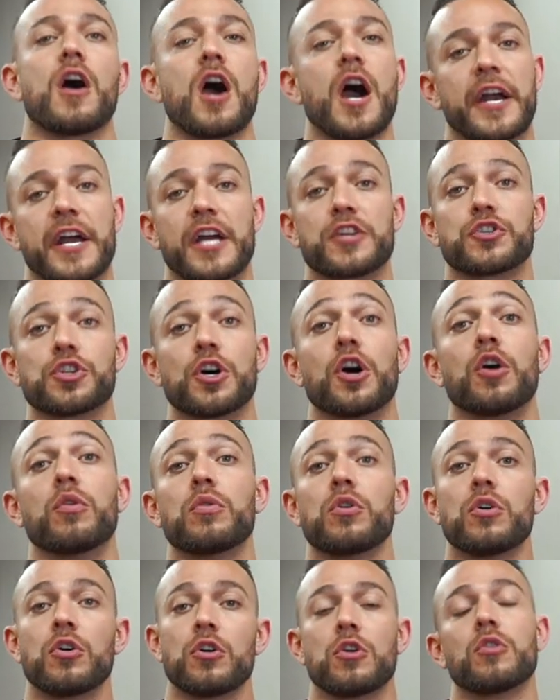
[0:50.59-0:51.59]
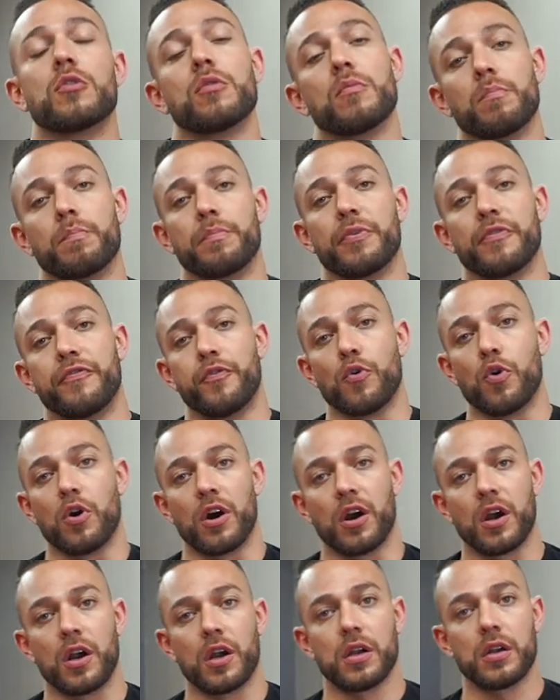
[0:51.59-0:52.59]
right guys, so
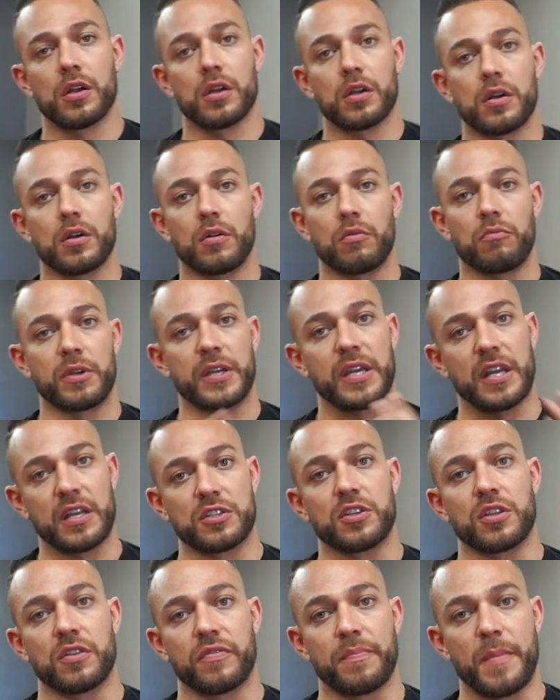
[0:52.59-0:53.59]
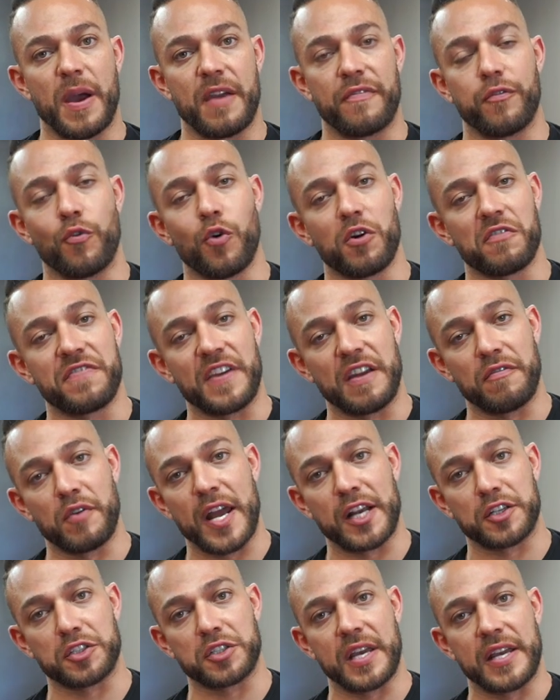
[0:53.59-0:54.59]
before we get into the, my four
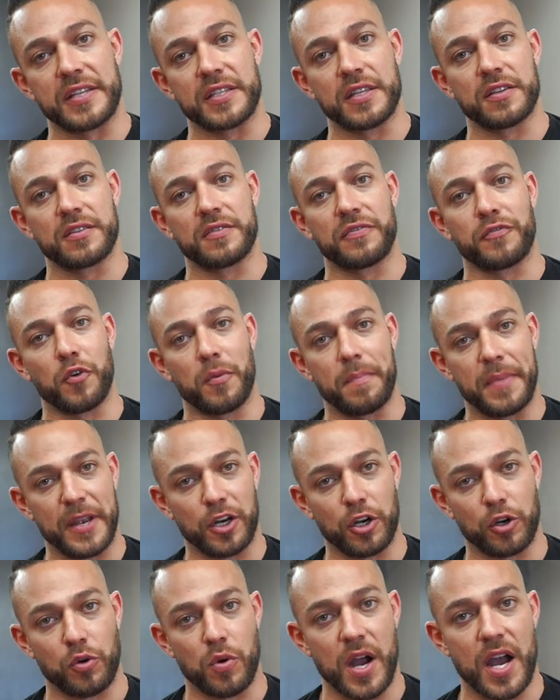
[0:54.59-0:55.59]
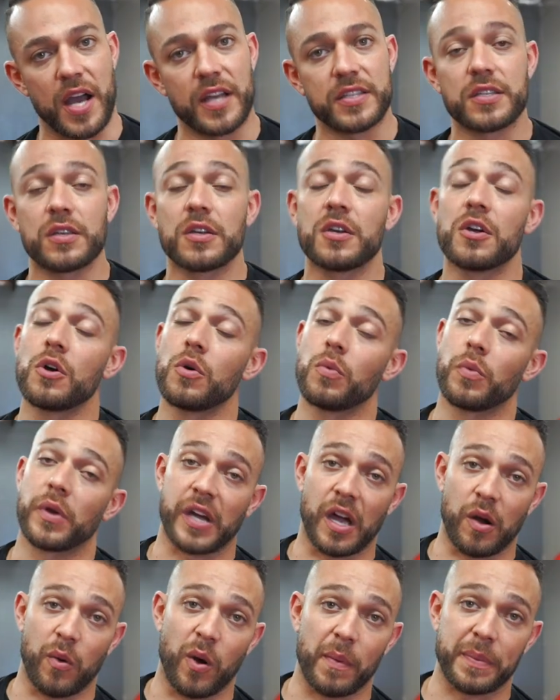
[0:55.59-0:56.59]
favorite exercises for bigger quads, we
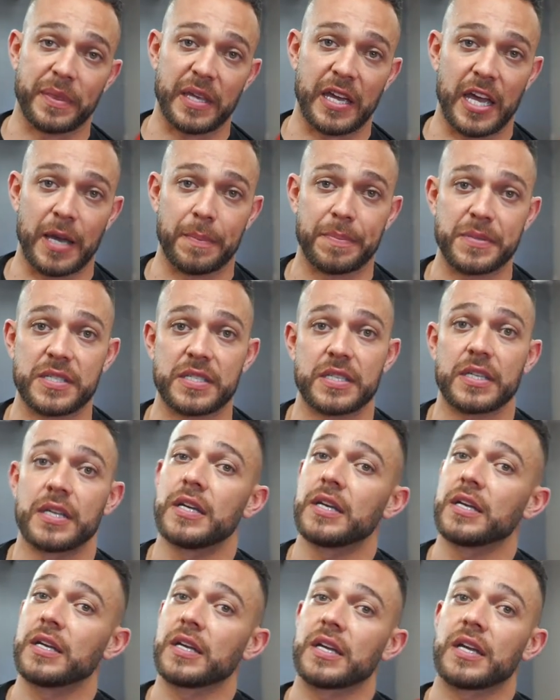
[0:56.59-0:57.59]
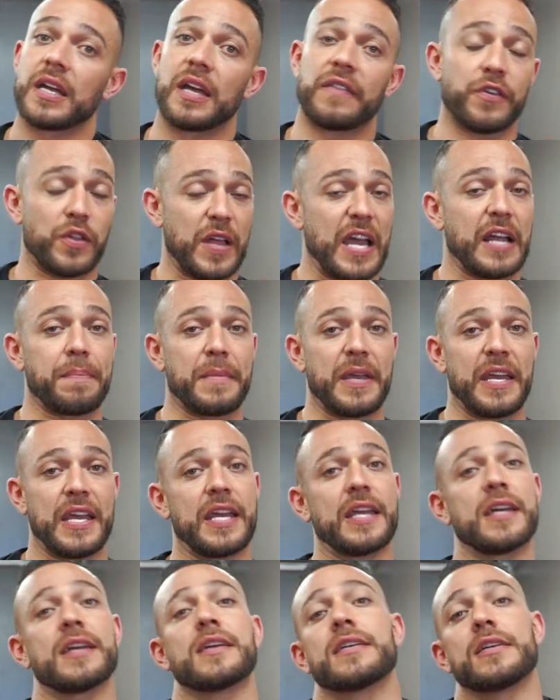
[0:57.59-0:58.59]
gotta warm up the hips. If you're like
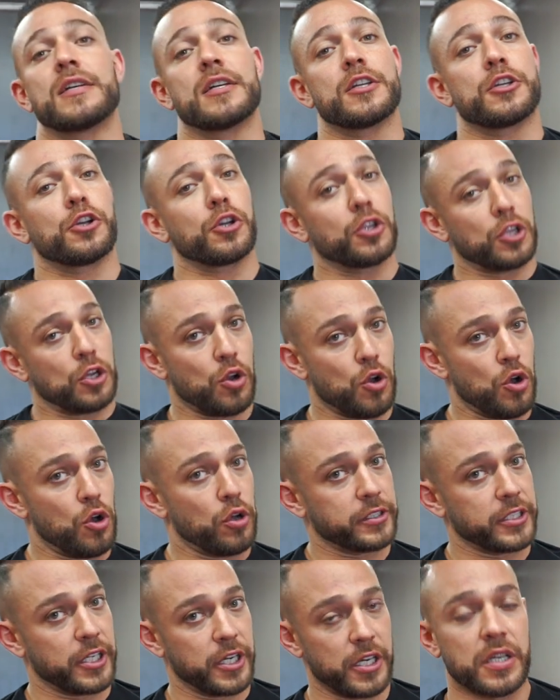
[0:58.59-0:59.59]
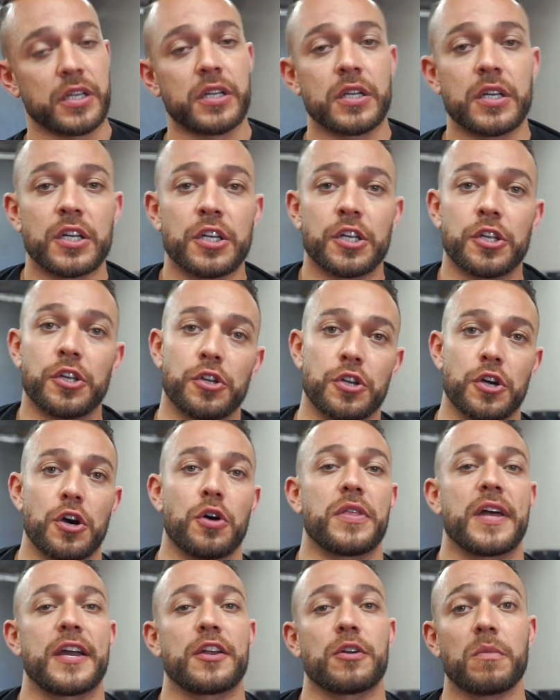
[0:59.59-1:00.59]
me, you're a little older, you
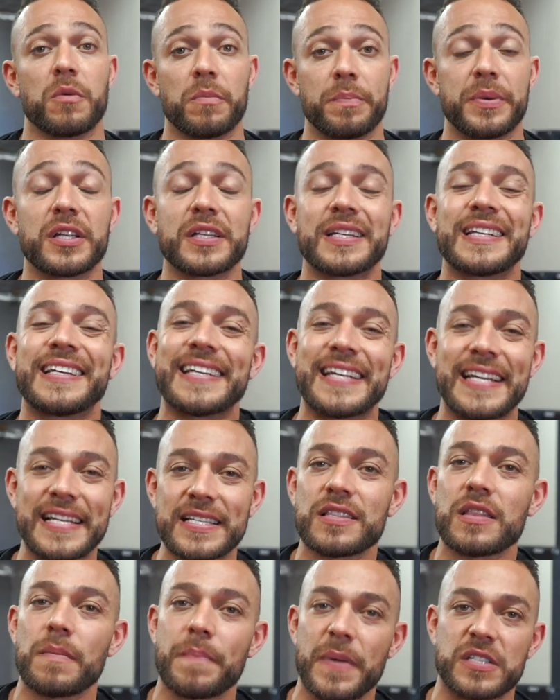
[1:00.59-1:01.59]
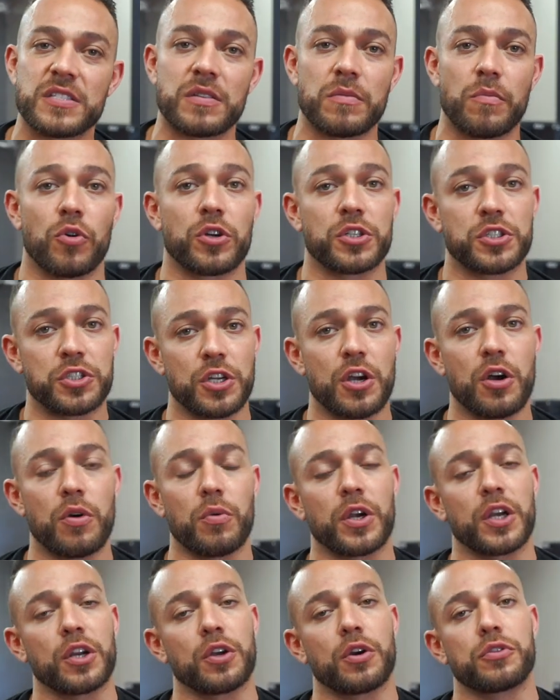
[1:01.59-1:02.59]
know that your mobility isn't the best anymore. So
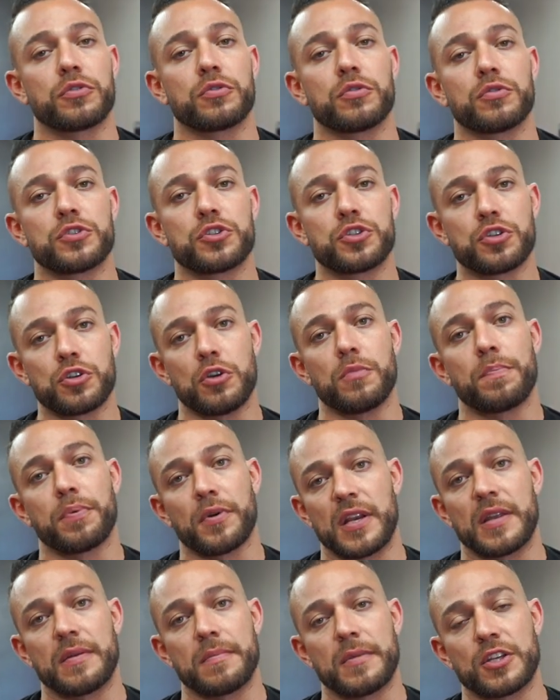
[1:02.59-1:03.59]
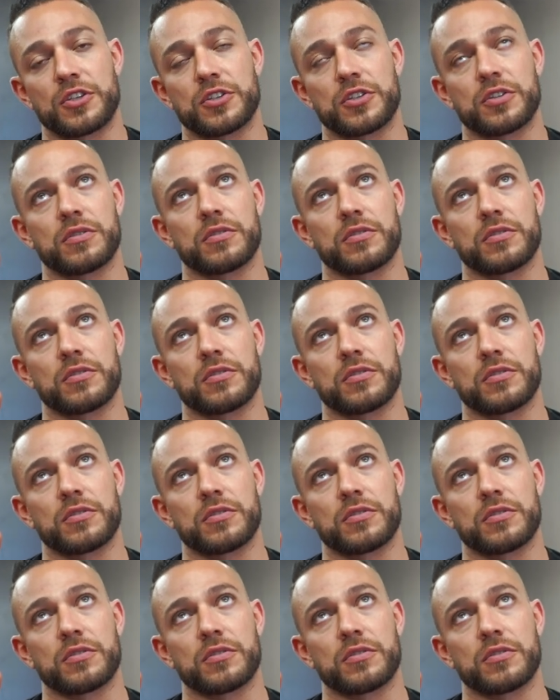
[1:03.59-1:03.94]
we're gonna go through two pretty much,